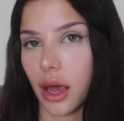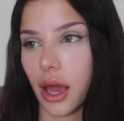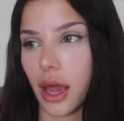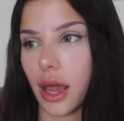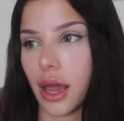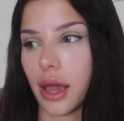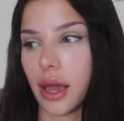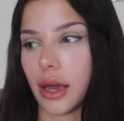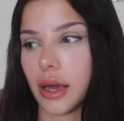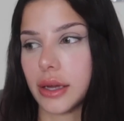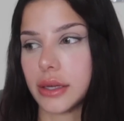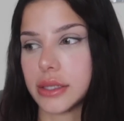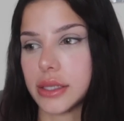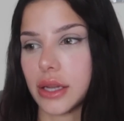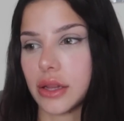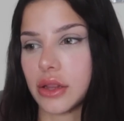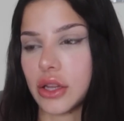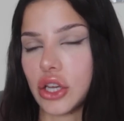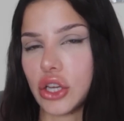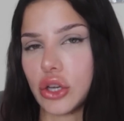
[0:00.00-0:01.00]
And
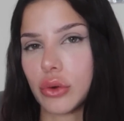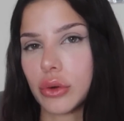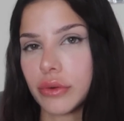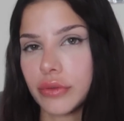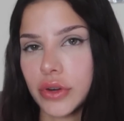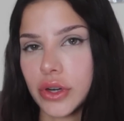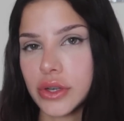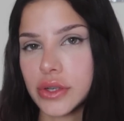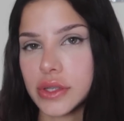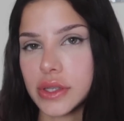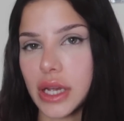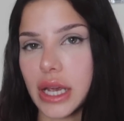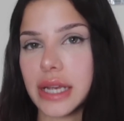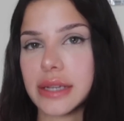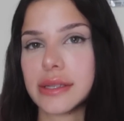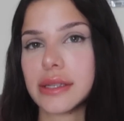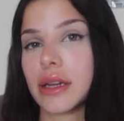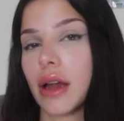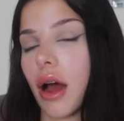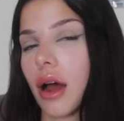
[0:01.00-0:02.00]
the universe
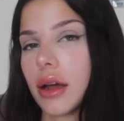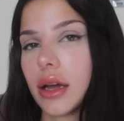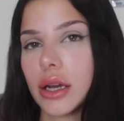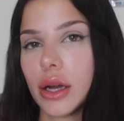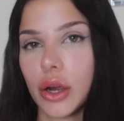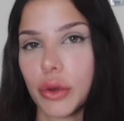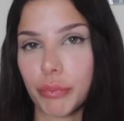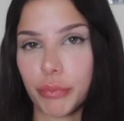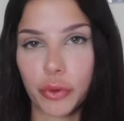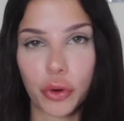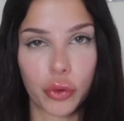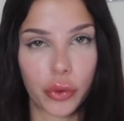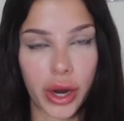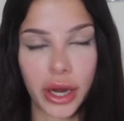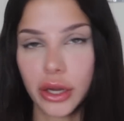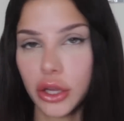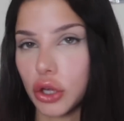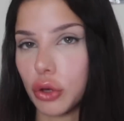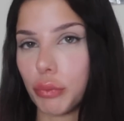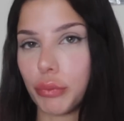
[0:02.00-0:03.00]
is not going to
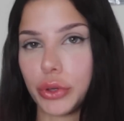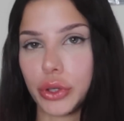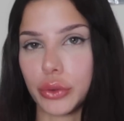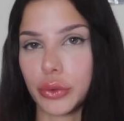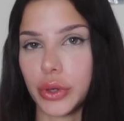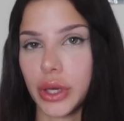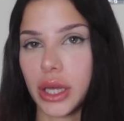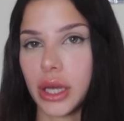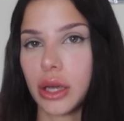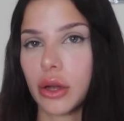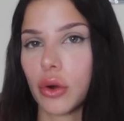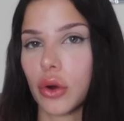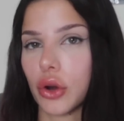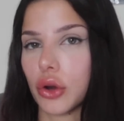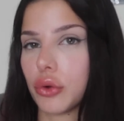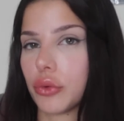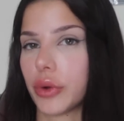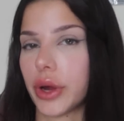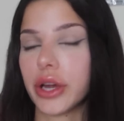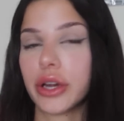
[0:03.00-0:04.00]
grant you beauty or
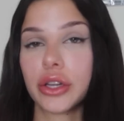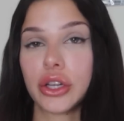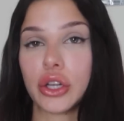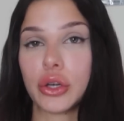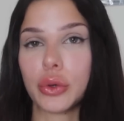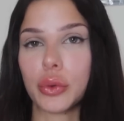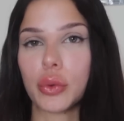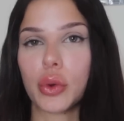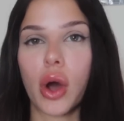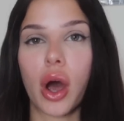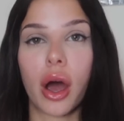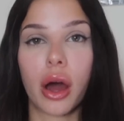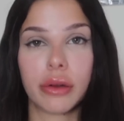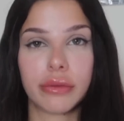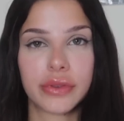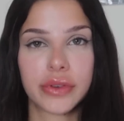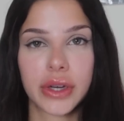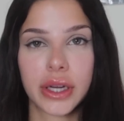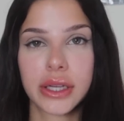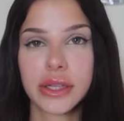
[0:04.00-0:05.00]
grant you
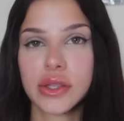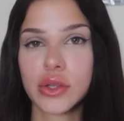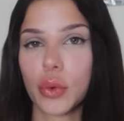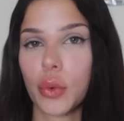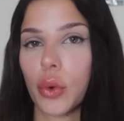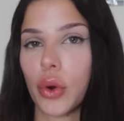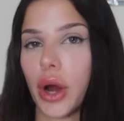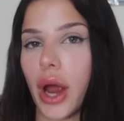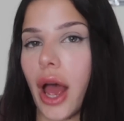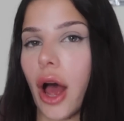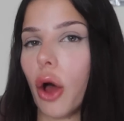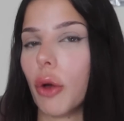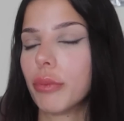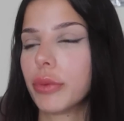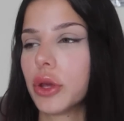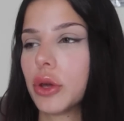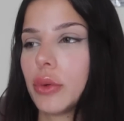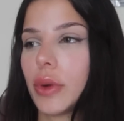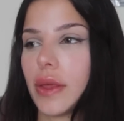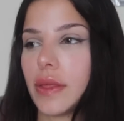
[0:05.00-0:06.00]
confidence or help
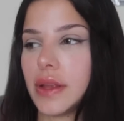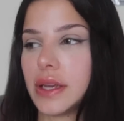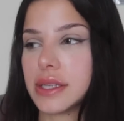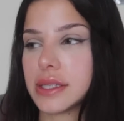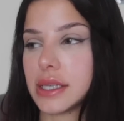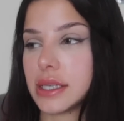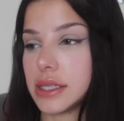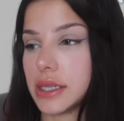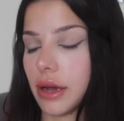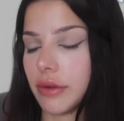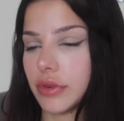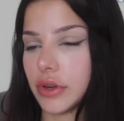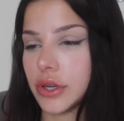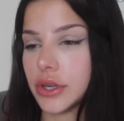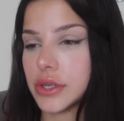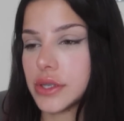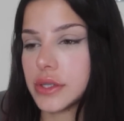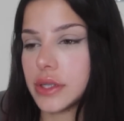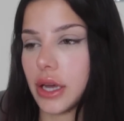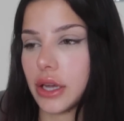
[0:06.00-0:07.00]
you in these
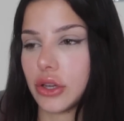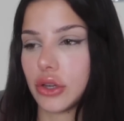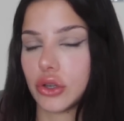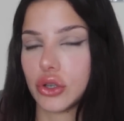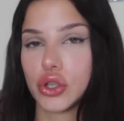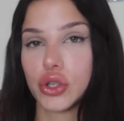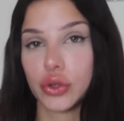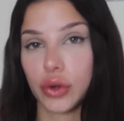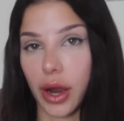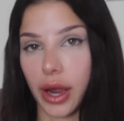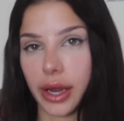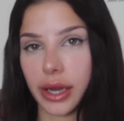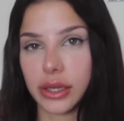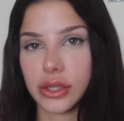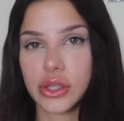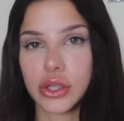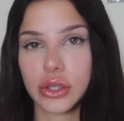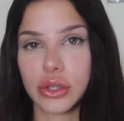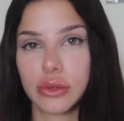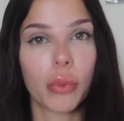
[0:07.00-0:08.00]
endeavors that you're trying
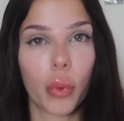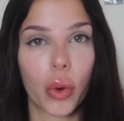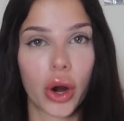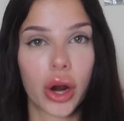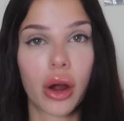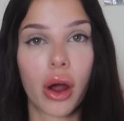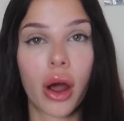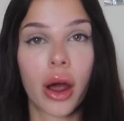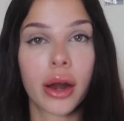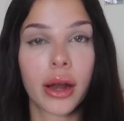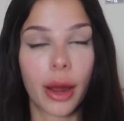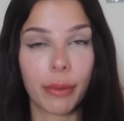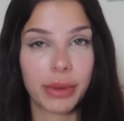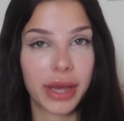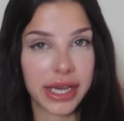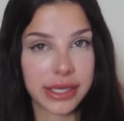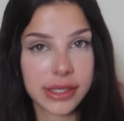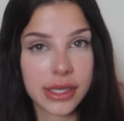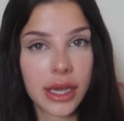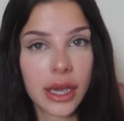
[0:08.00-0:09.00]
to work on, I'm
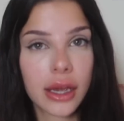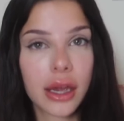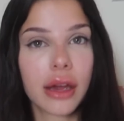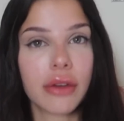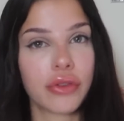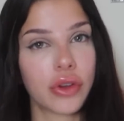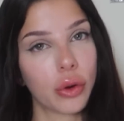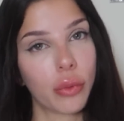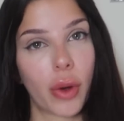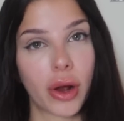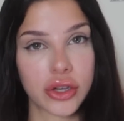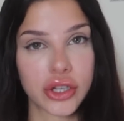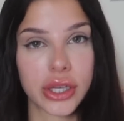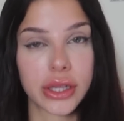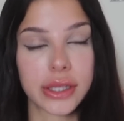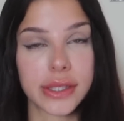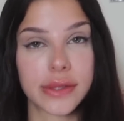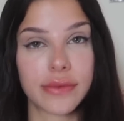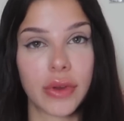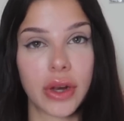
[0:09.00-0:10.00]
guessing, if you're watching
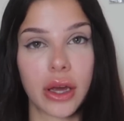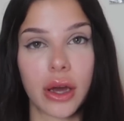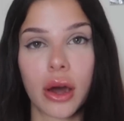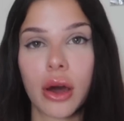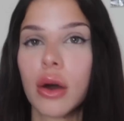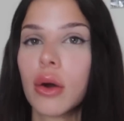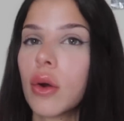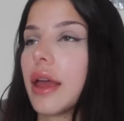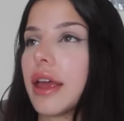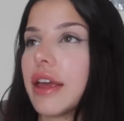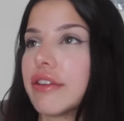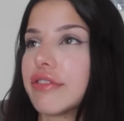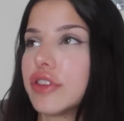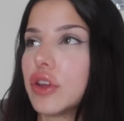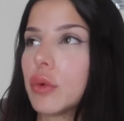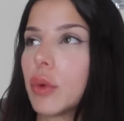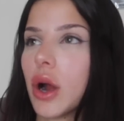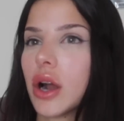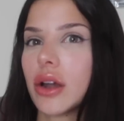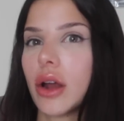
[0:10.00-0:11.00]
this video, if
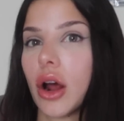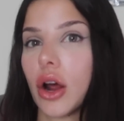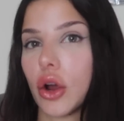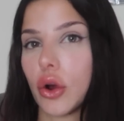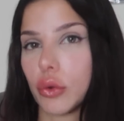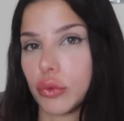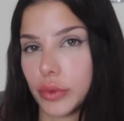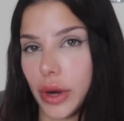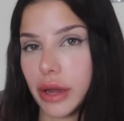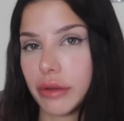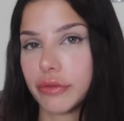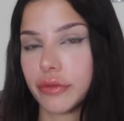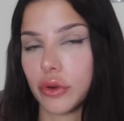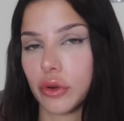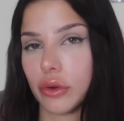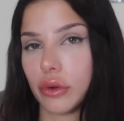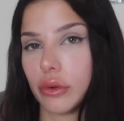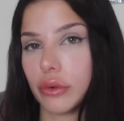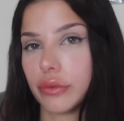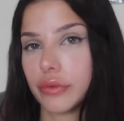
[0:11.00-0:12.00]
you are not
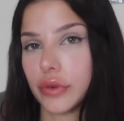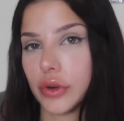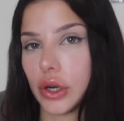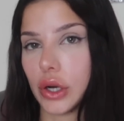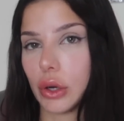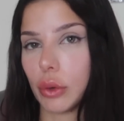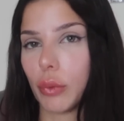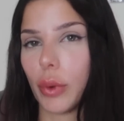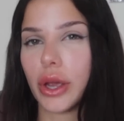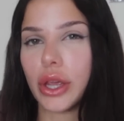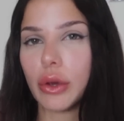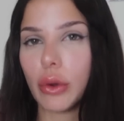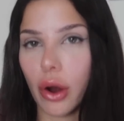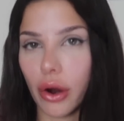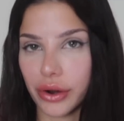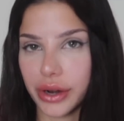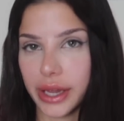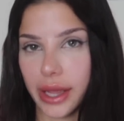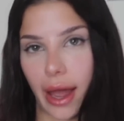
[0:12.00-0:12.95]
grateful for what you already